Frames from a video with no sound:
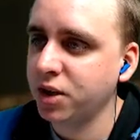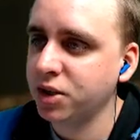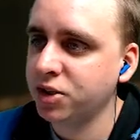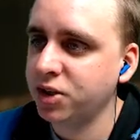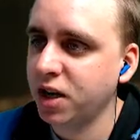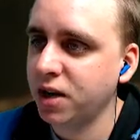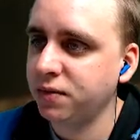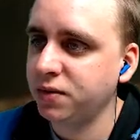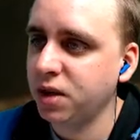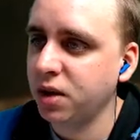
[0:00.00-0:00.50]

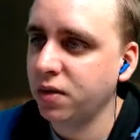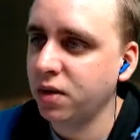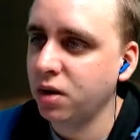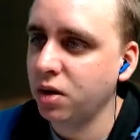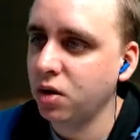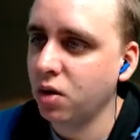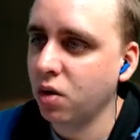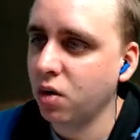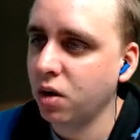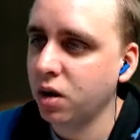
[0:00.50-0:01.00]
best safety in the
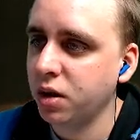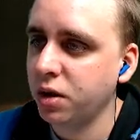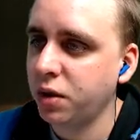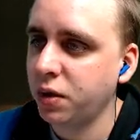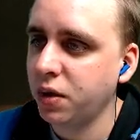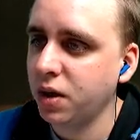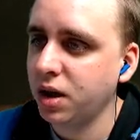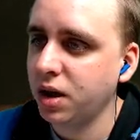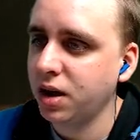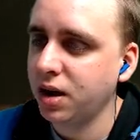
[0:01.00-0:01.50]

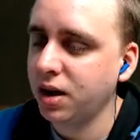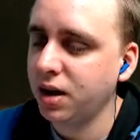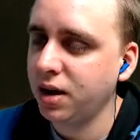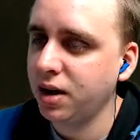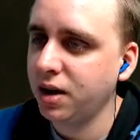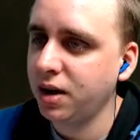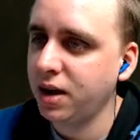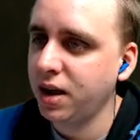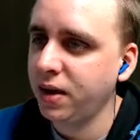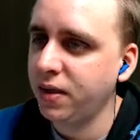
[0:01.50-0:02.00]
North?
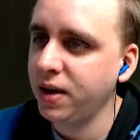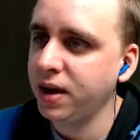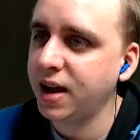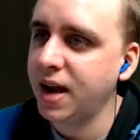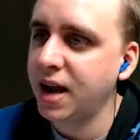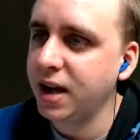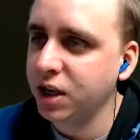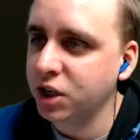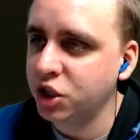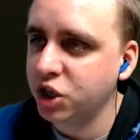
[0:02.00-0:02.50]
I
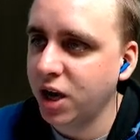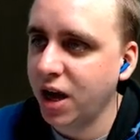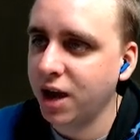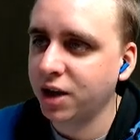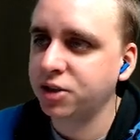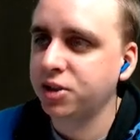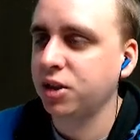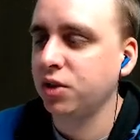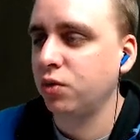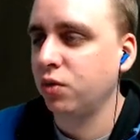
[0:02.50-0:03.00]
think Eddie
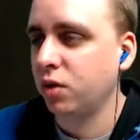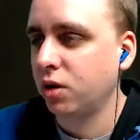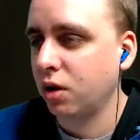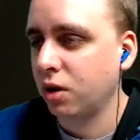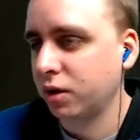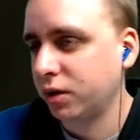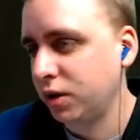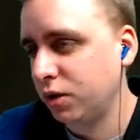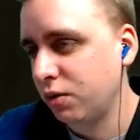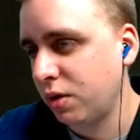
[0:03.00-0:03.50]
Jackson would
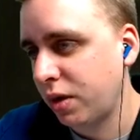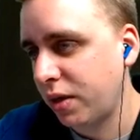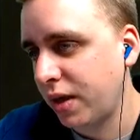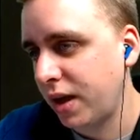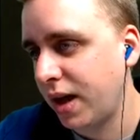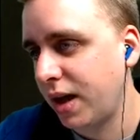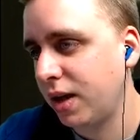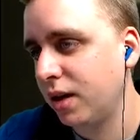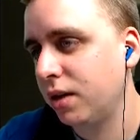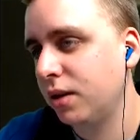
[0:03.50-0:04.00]
argue with
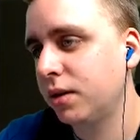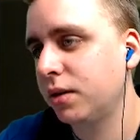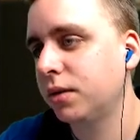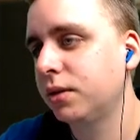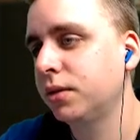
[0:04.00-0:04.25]
that.